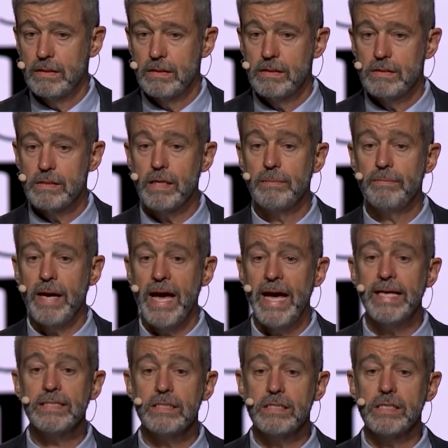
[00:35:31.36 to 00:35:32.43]
some
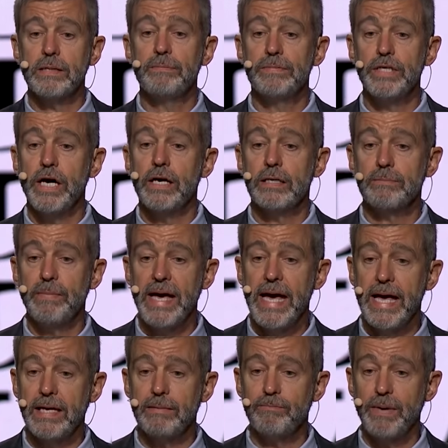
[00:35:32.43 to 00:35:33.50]
handsome young
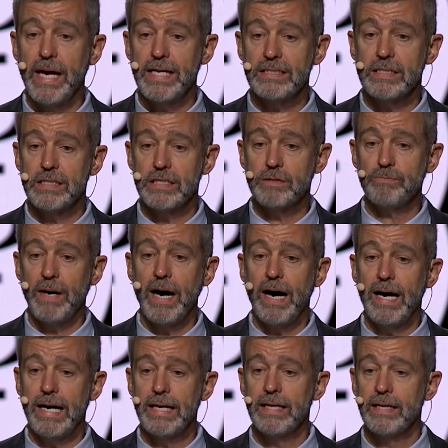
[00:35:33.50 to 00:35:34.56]
man passes
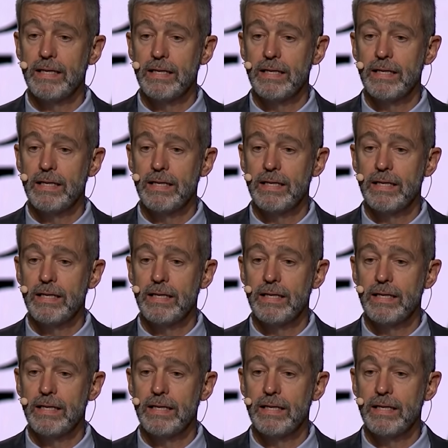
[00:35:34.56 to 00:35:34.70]
by